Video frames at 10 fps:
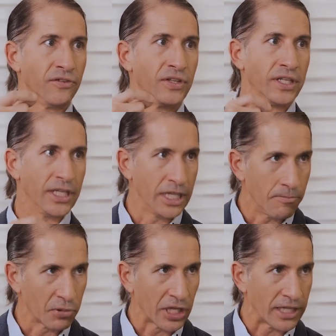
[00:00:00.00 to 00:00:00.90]
and
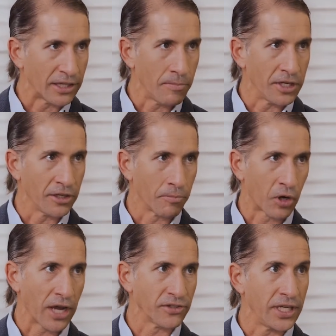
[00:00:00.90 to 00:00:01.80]
implant them into the
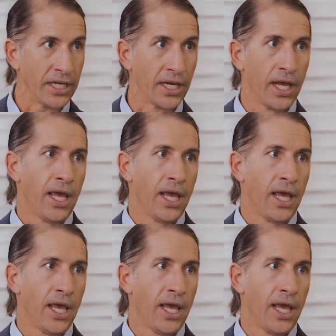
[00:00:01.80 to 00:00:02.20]
prostate.